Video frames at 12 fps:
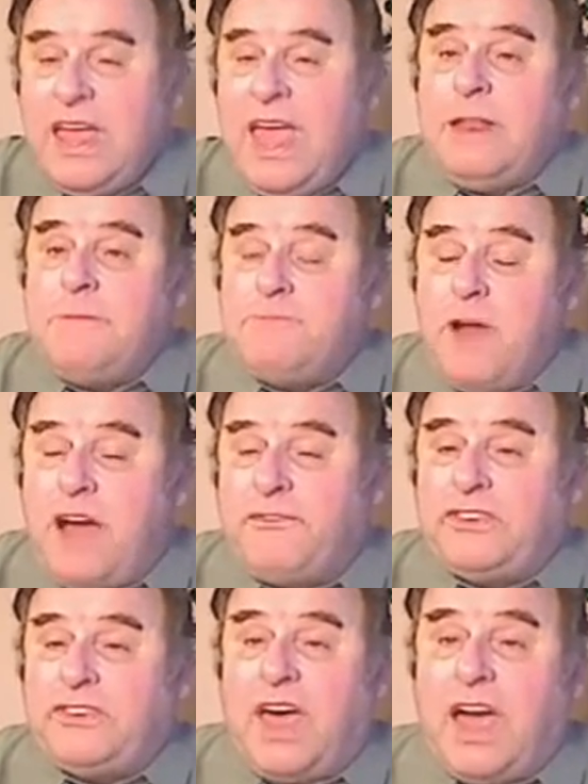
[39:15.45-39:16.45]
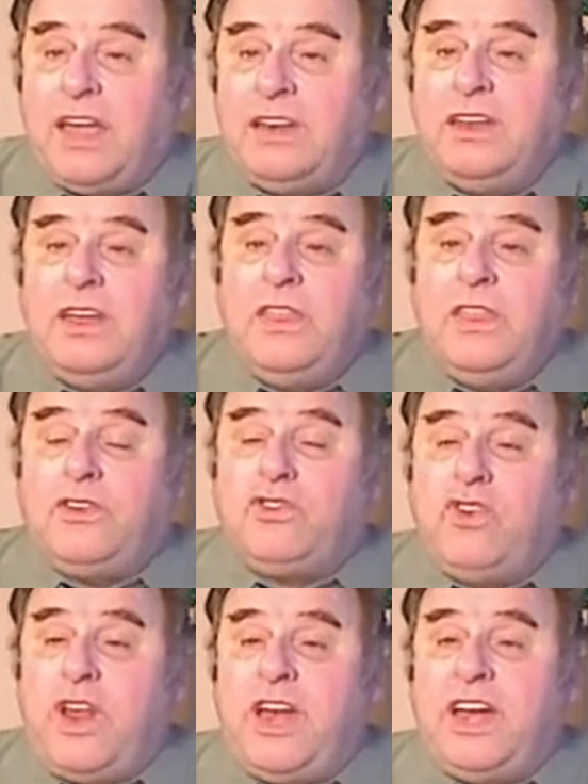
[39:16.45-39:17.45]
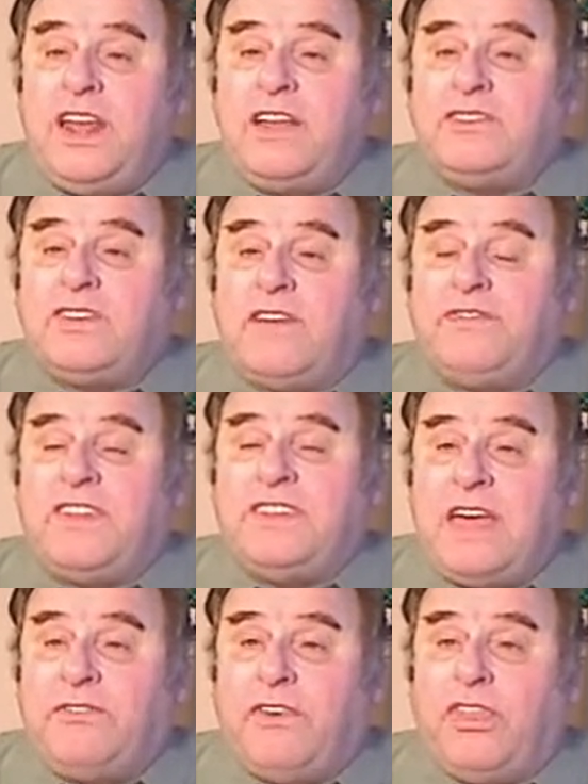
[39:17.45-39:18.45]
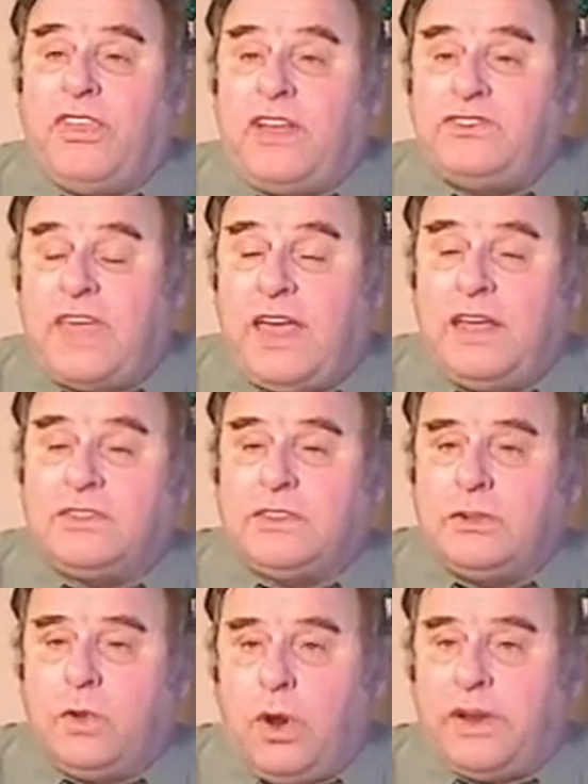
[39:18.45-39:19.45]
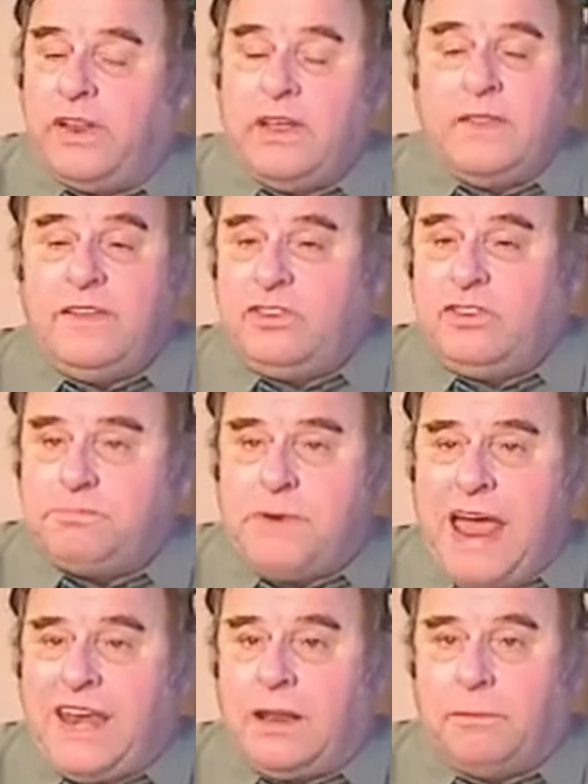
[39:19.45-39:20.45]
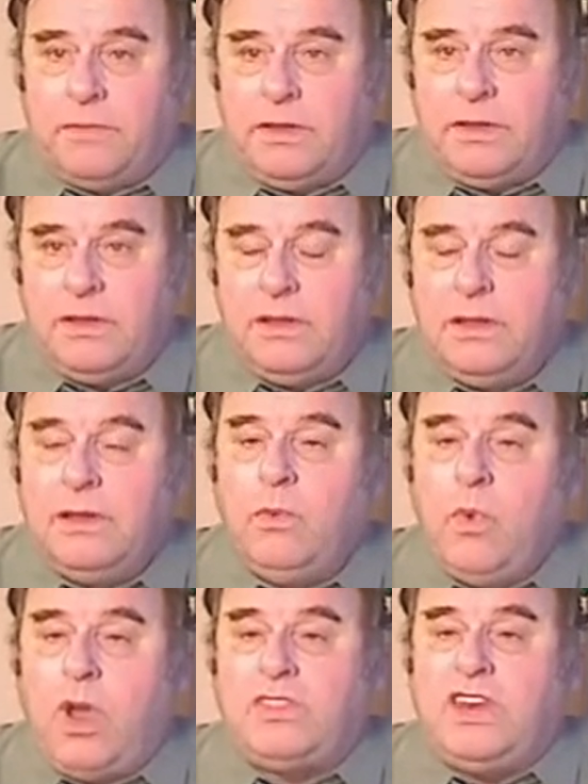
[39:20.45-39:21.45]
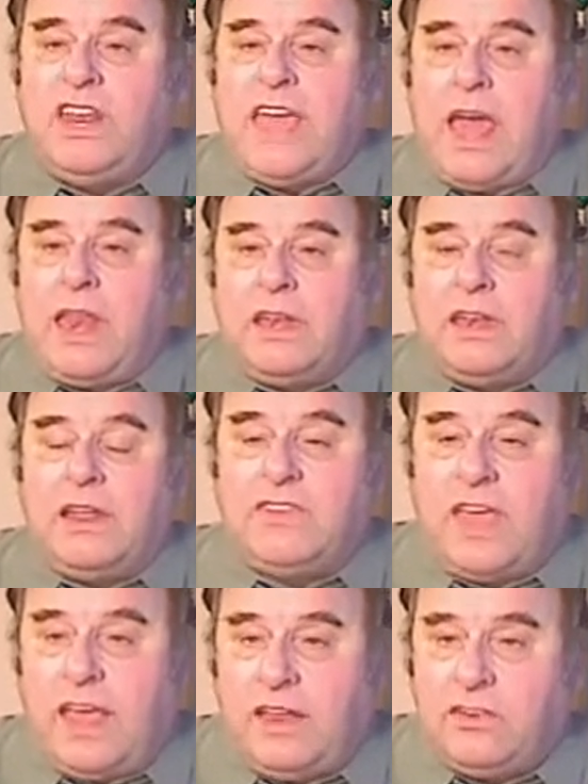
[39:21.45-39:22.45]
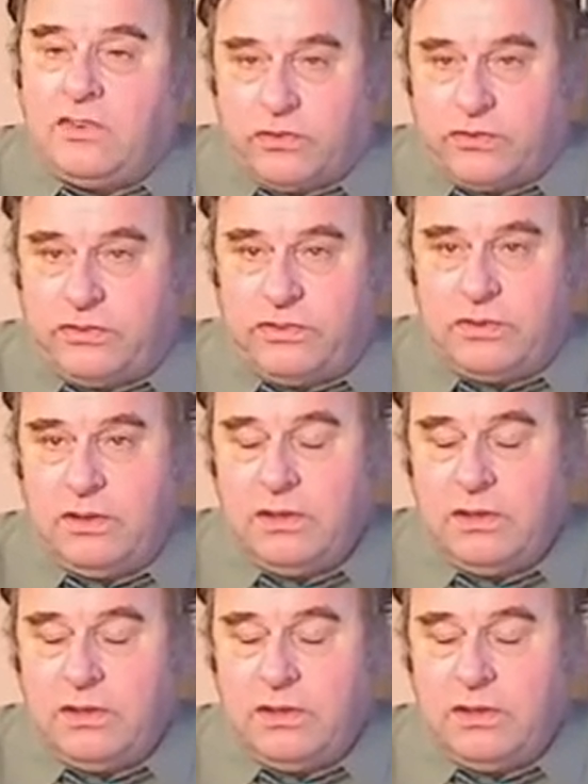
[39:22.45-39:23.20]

And he prophesied, the Trinity is of the devil, thus saith the Lord. This is Branham. Where did he get it? His angels.